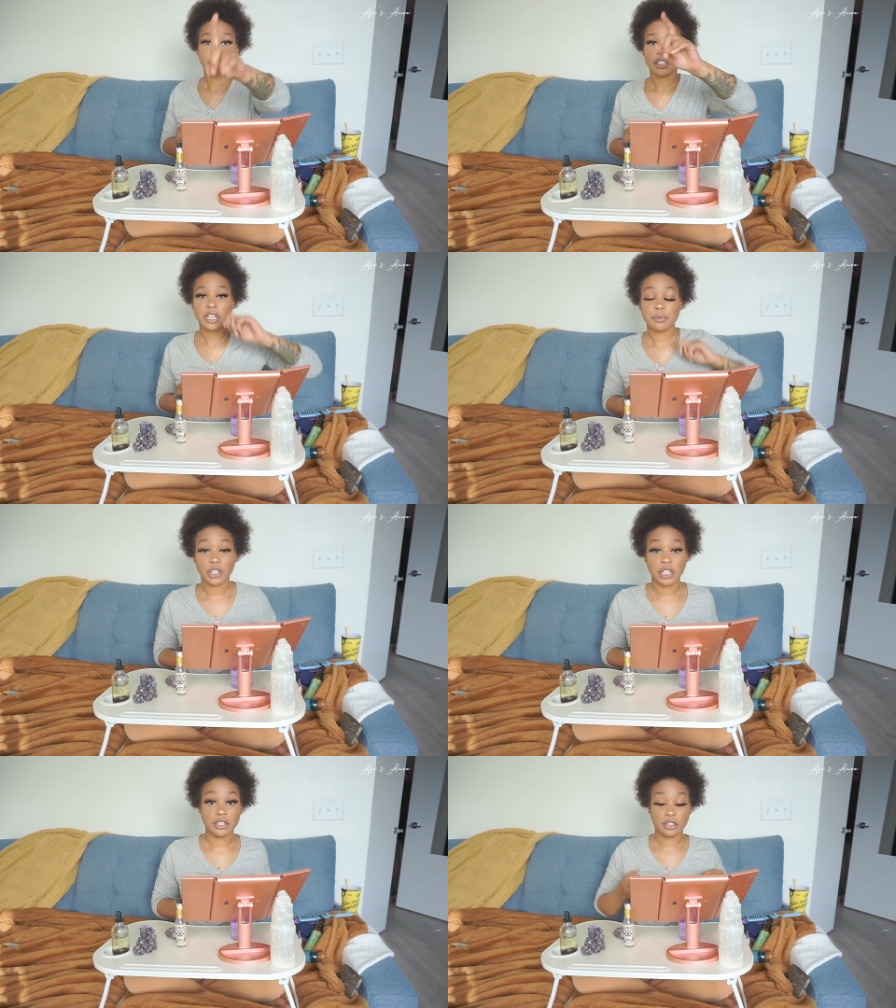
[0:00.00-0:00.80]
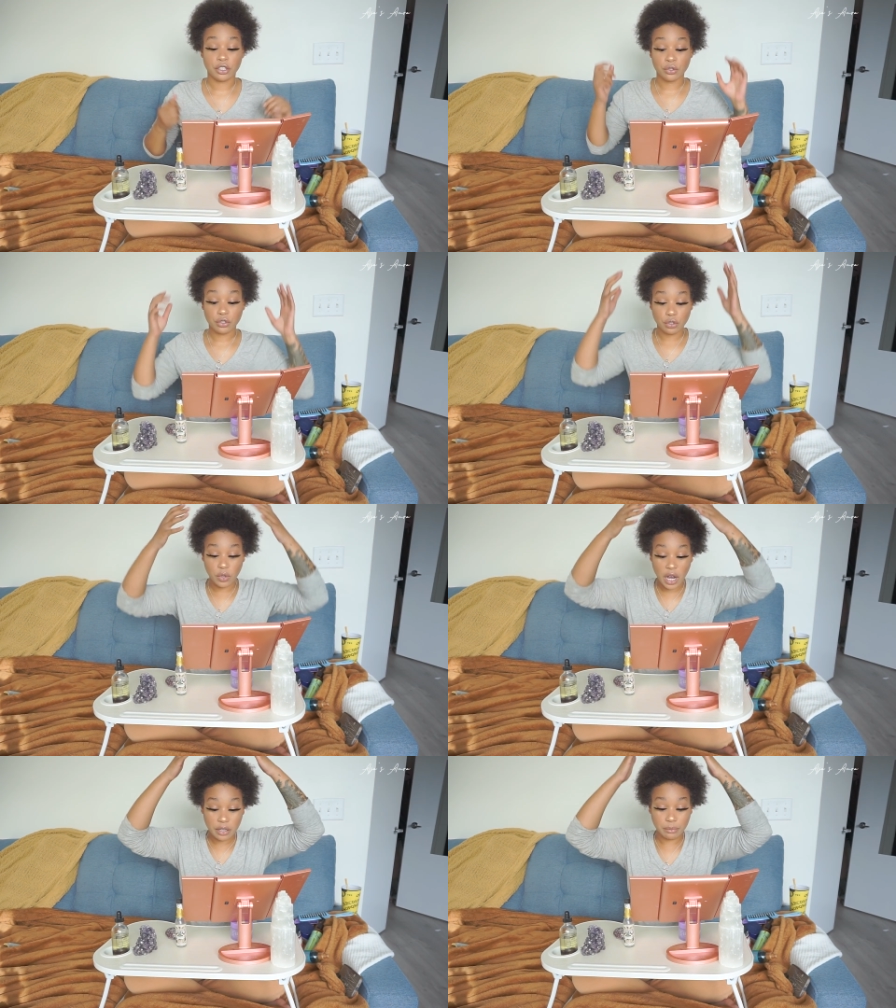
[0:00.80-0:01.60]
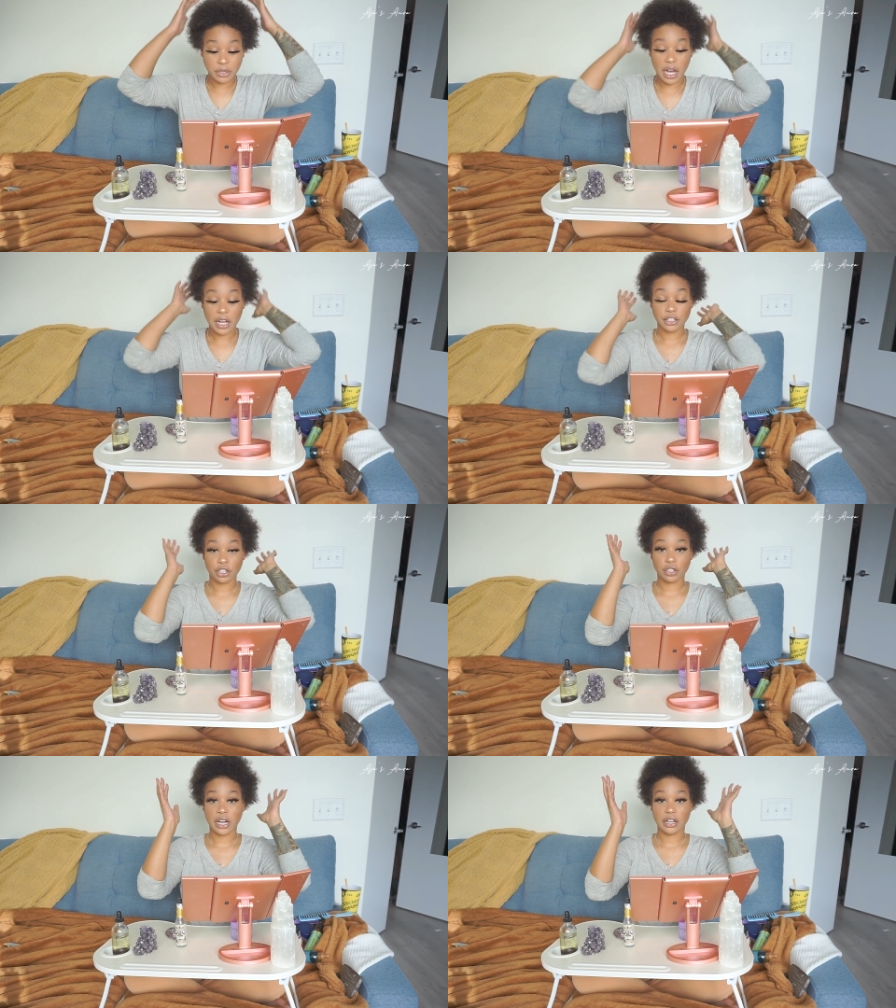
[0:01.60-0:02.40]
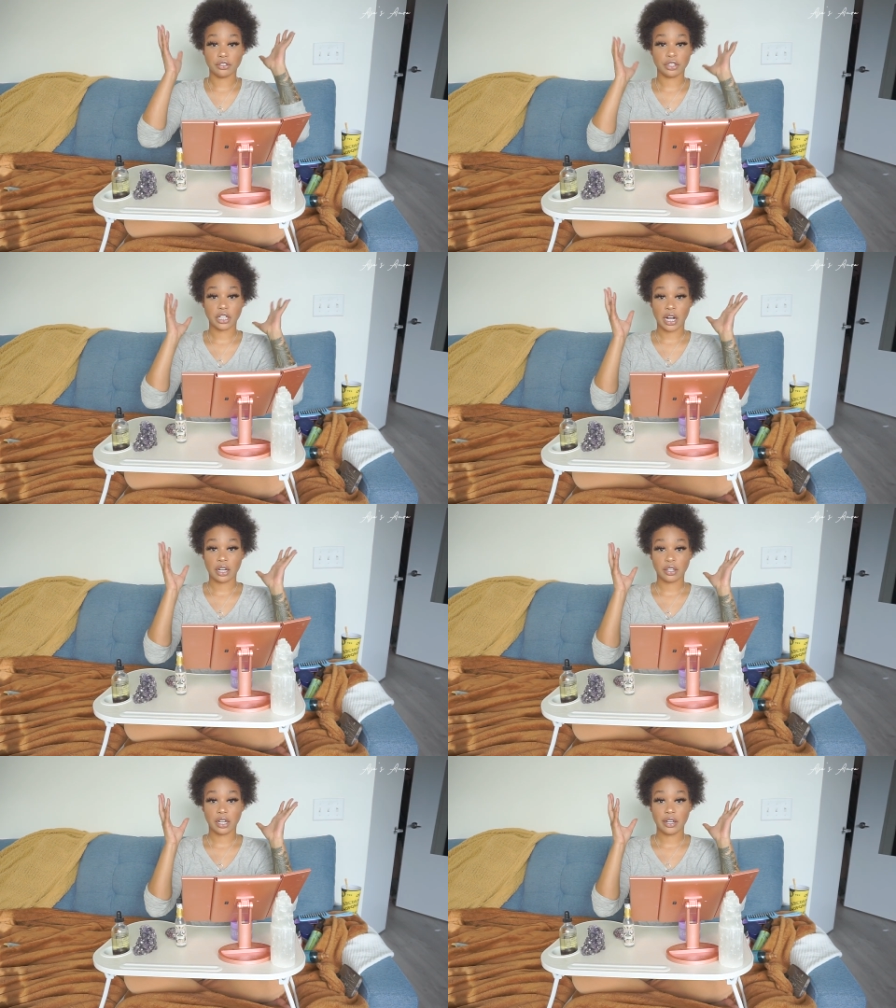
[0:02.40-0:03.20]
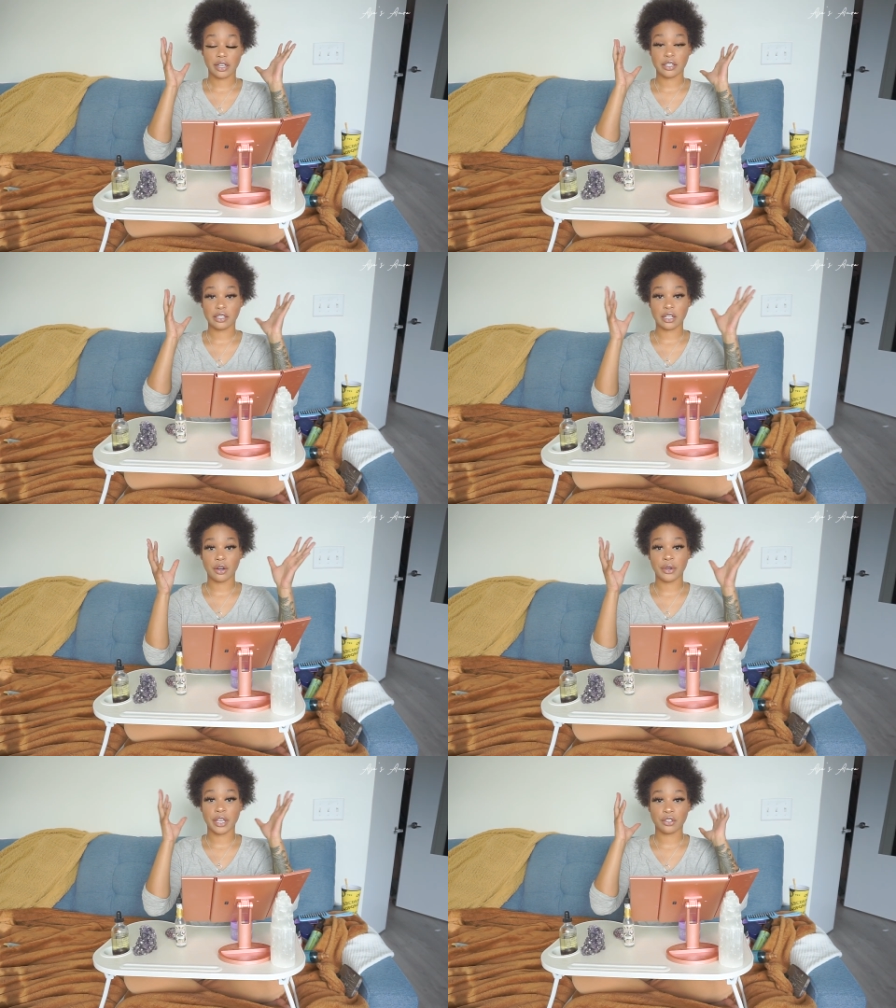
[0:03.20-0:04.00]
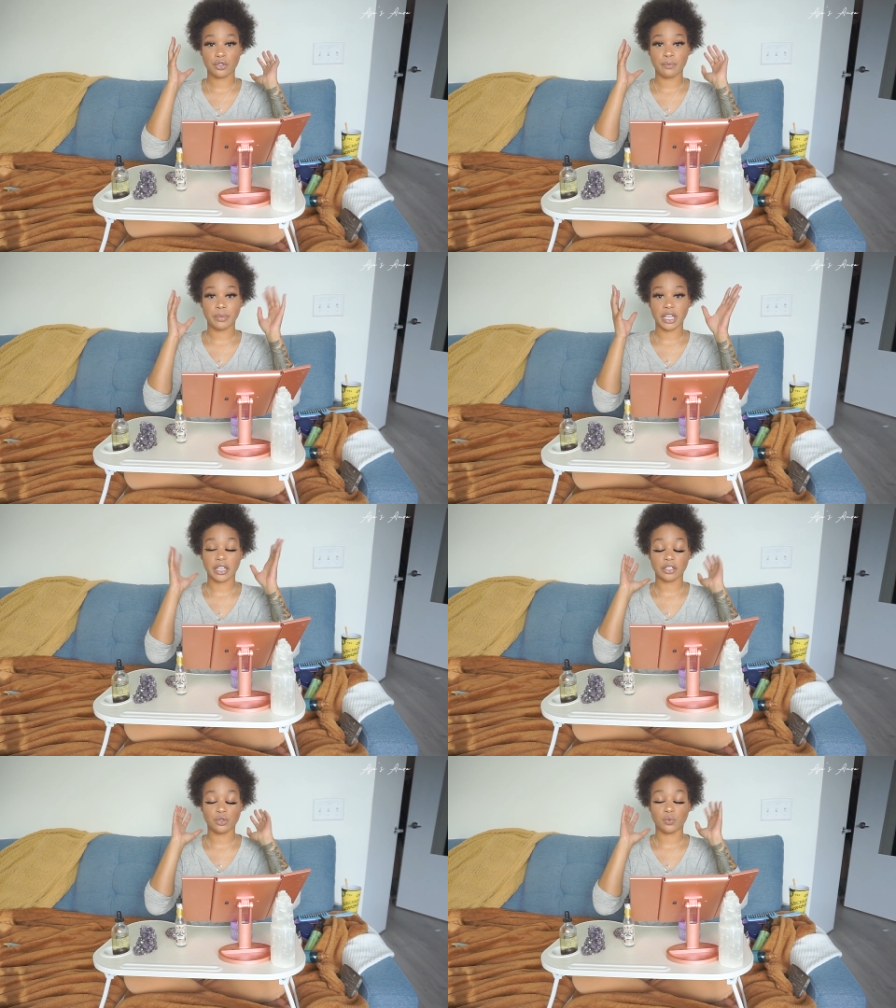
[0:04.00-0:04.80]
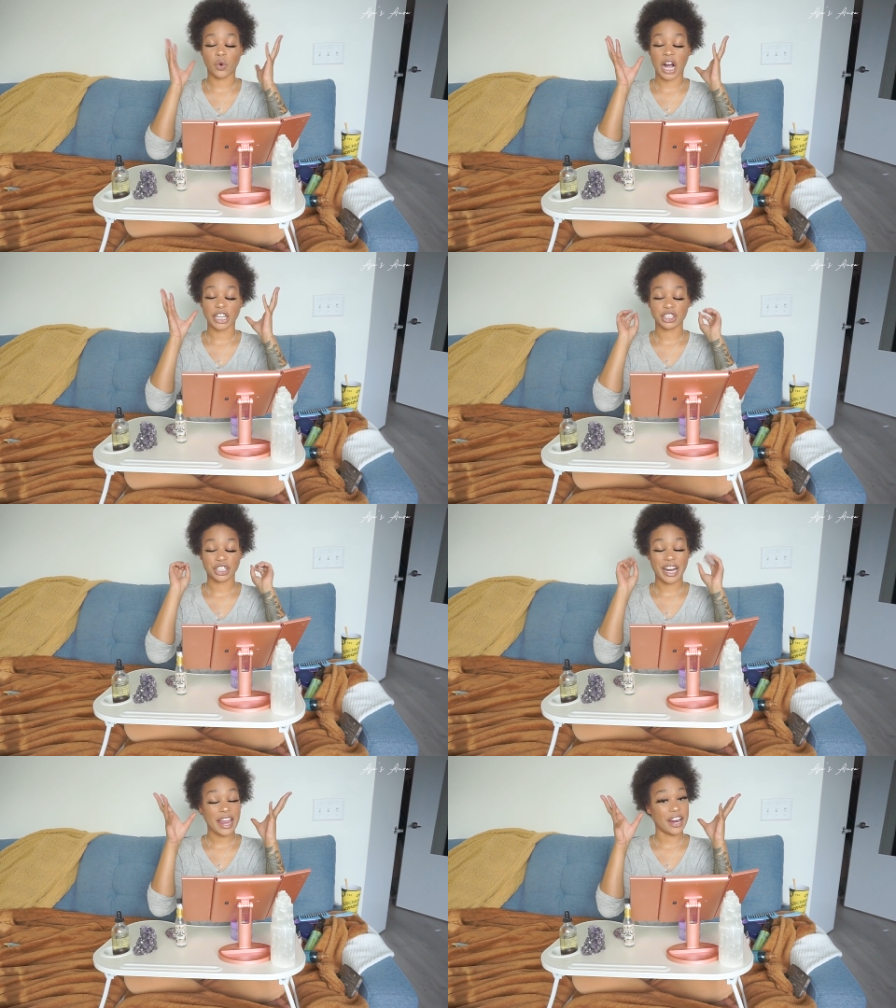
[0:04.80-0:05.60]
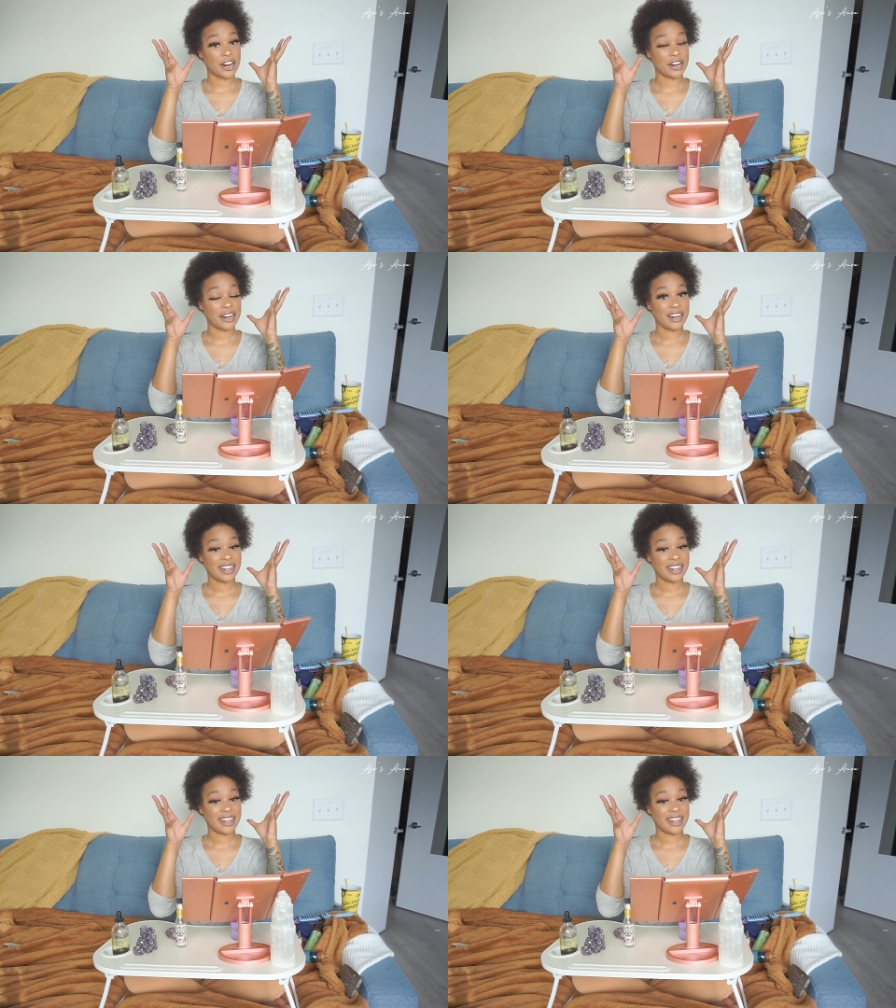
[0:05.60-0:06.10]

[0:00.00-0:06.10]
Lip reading: First step you need to do to unblock your crown chakra is going to be to wash your hair.